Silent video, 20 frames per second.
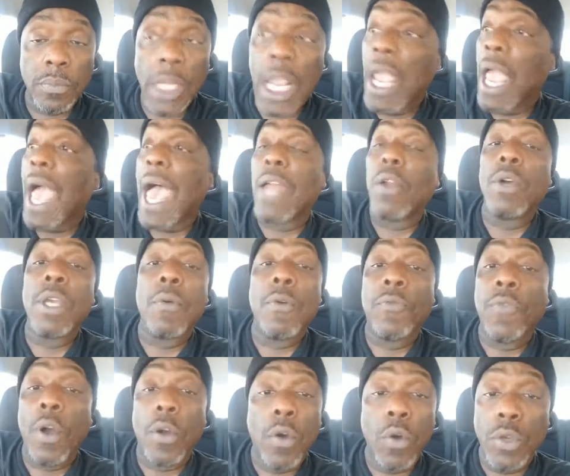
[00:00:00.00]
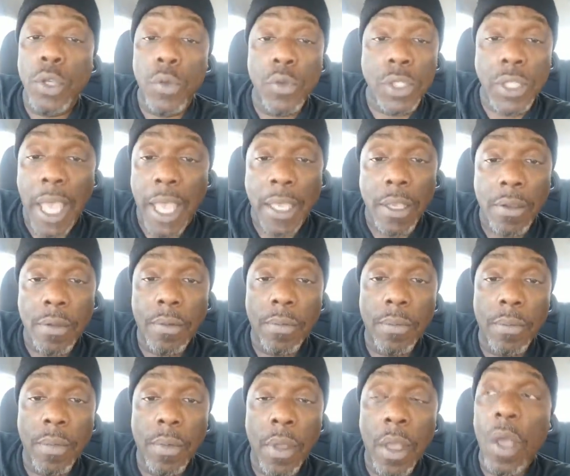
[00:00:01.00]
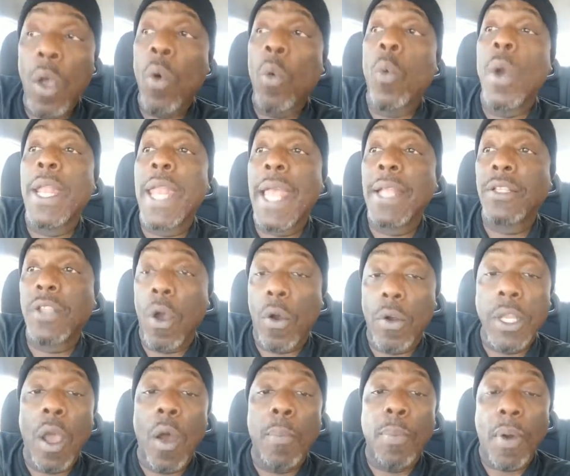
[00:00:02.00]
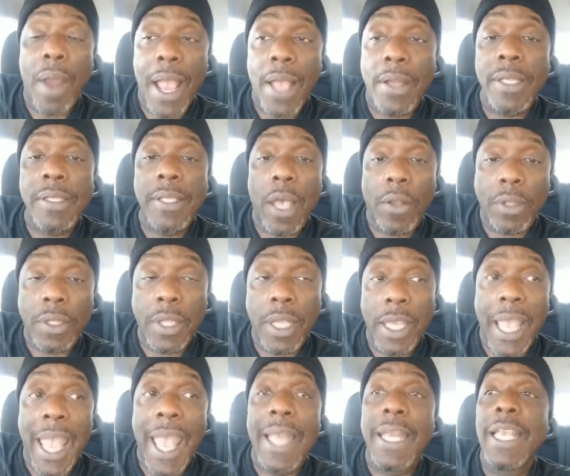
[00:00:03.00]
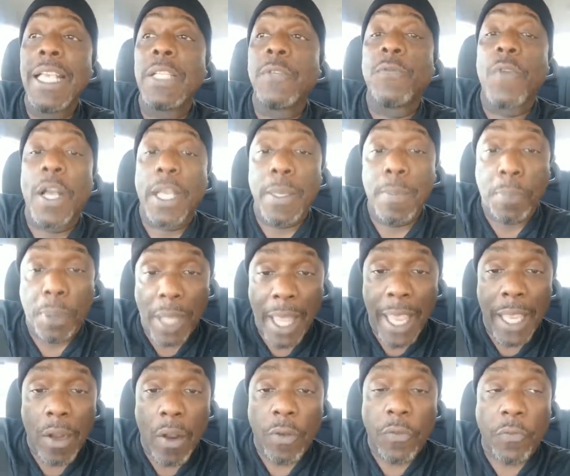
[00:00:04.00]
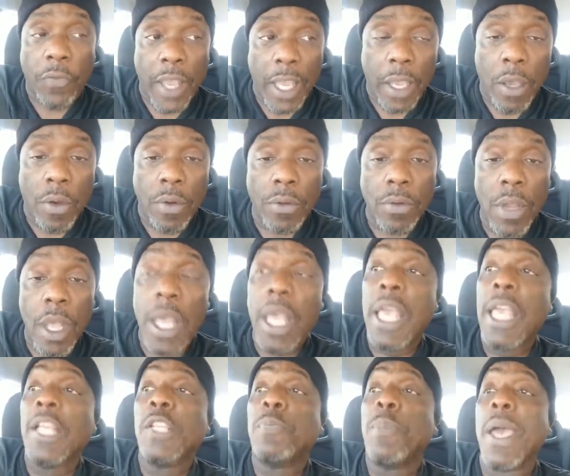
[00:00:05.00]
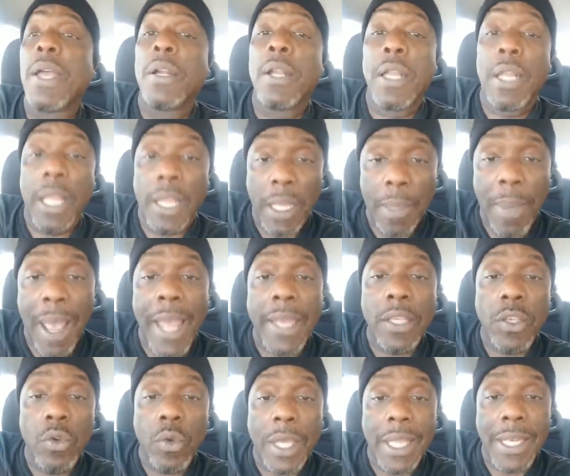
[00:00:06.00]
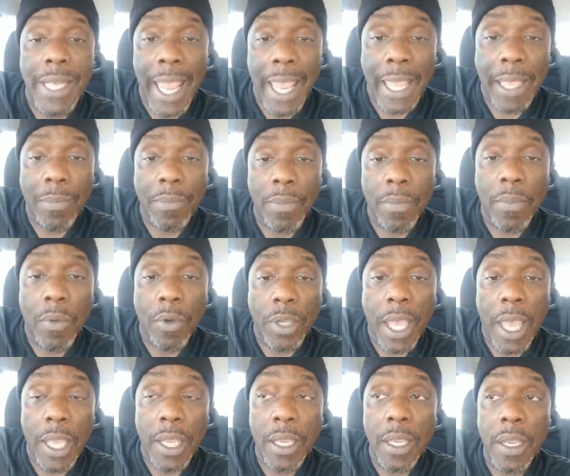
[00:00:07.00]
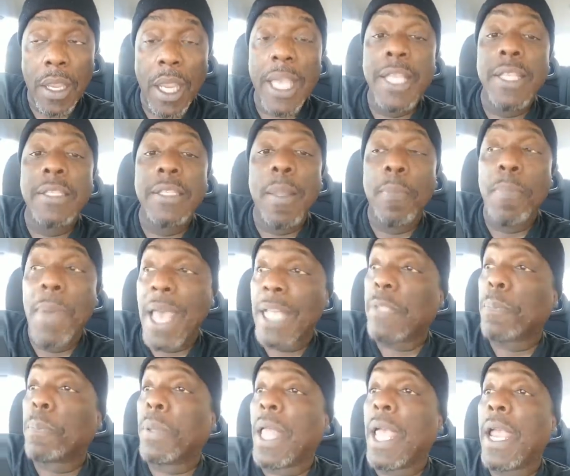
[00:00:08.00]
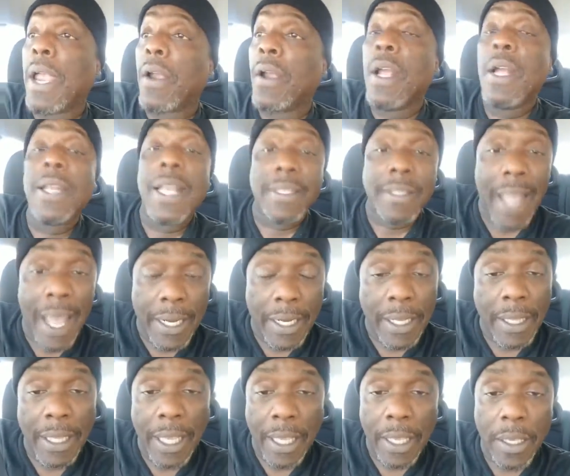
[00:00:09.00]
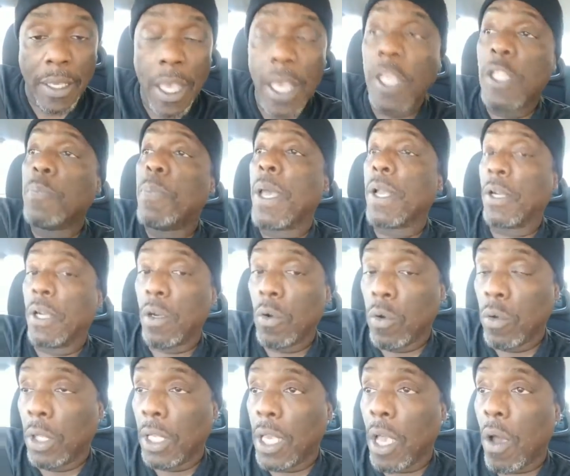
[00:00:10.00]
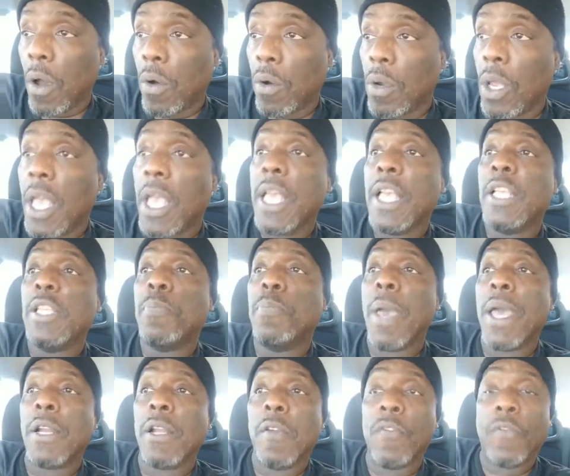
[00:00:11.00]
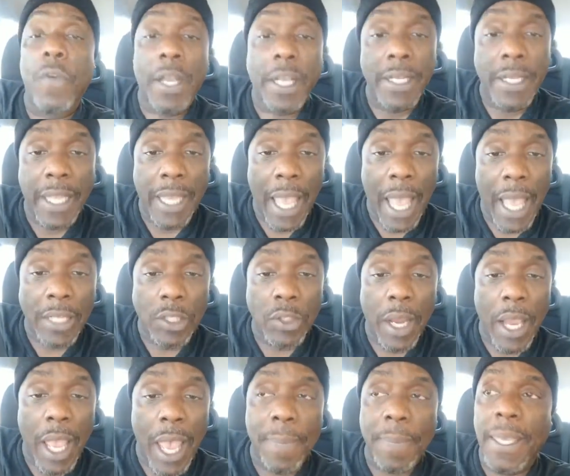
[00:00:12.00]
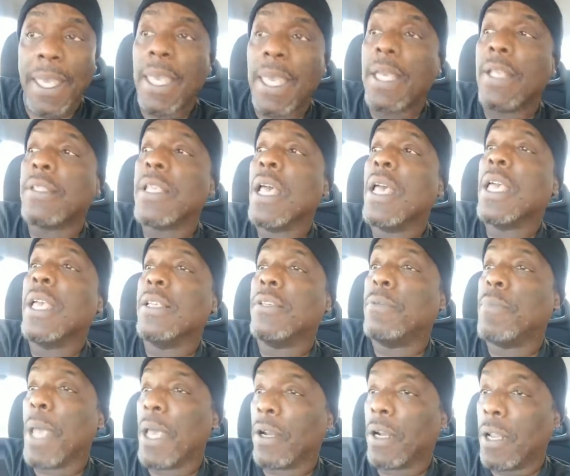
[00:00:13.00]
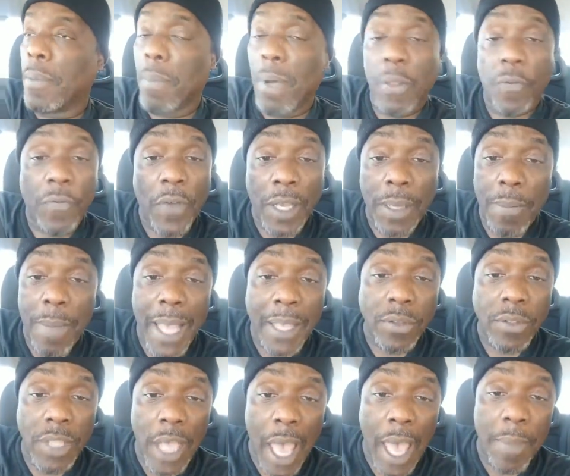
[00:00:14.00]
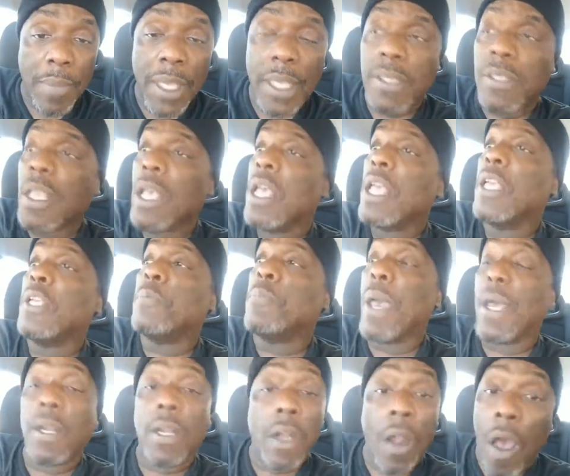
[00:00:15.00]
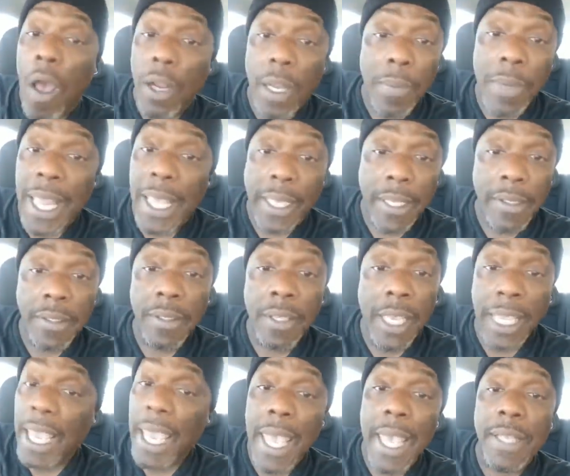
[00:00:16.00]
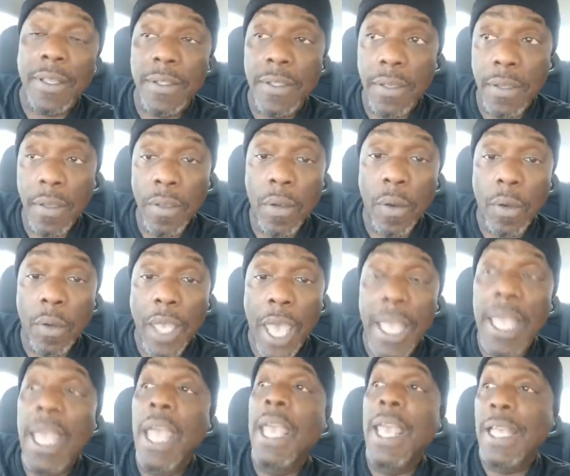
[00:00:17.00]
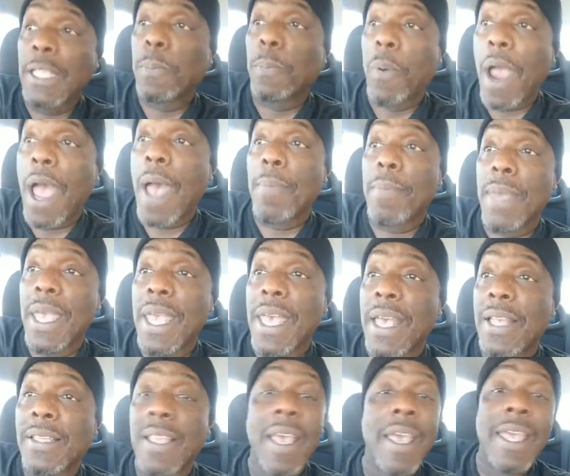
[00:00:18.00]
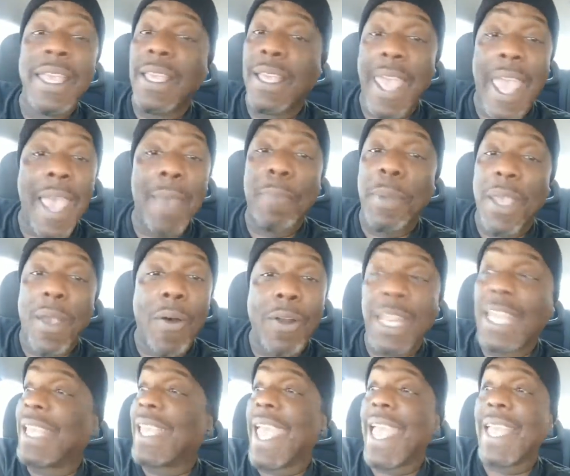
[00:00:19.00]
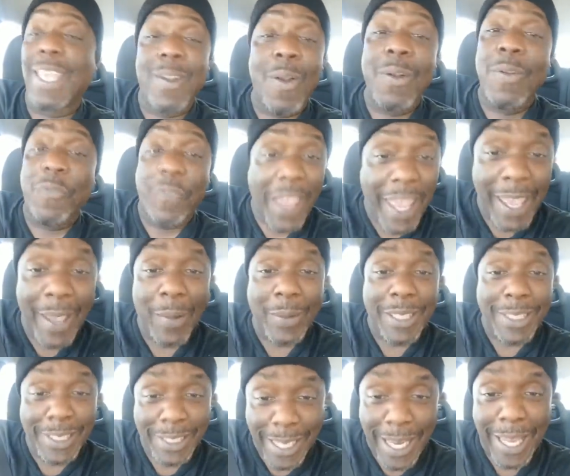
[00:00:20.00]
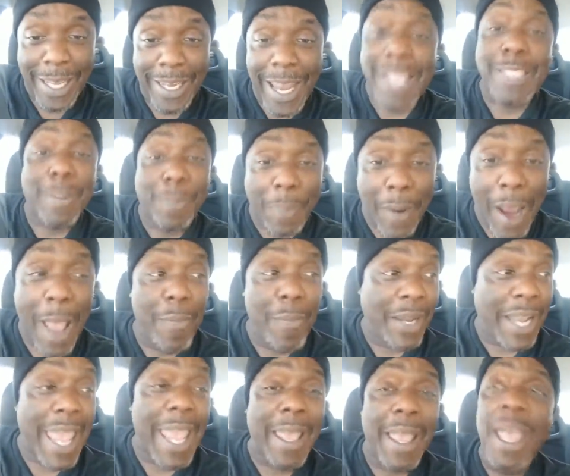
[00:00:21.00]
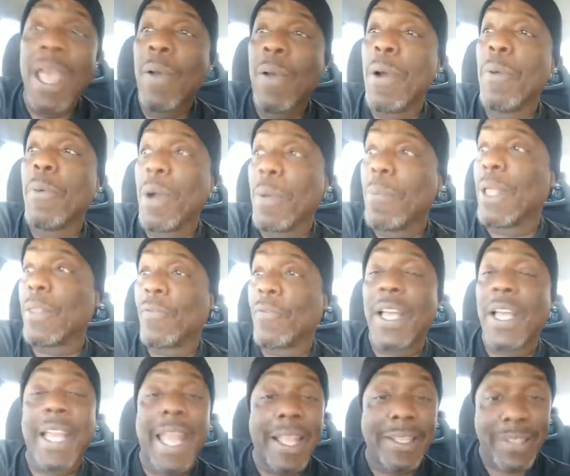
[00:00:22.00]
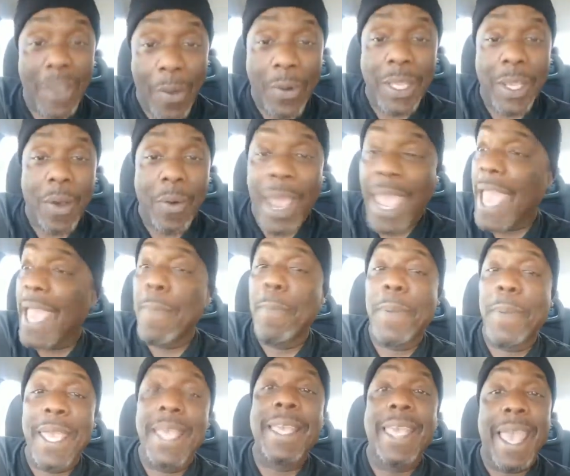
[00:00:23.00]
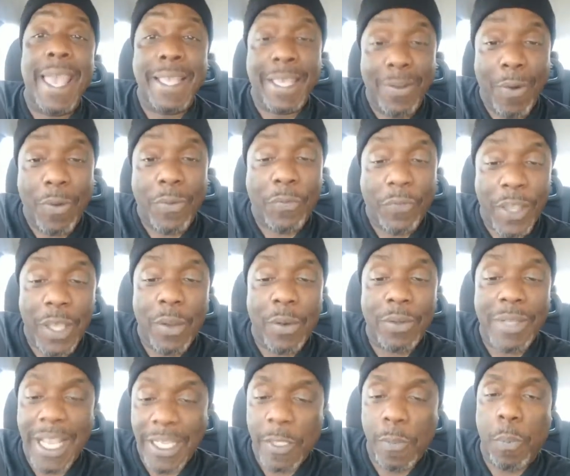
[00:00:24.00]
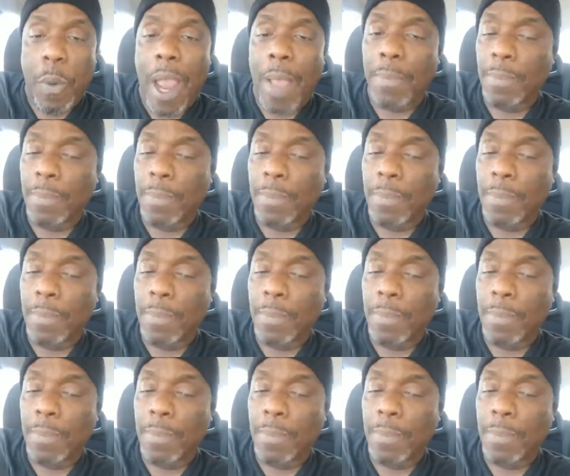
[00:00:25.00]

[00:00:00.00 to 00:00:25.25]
I don't give a fuck who you say. When Antonio Brown is healthy and he's fucking playing on the field, he's better than anybody you can name, okay? He's the best player that's not in the league. He's better than Julio. He's better than fucking DeAndre Hopkins. He's better than motherfucking Michael Thomas. He's better than all them niggas. He is, okay? His problem is he can't get on the field and shit. That's the problem with motherfucking Antonio. AB can't get on the field. That's his problem.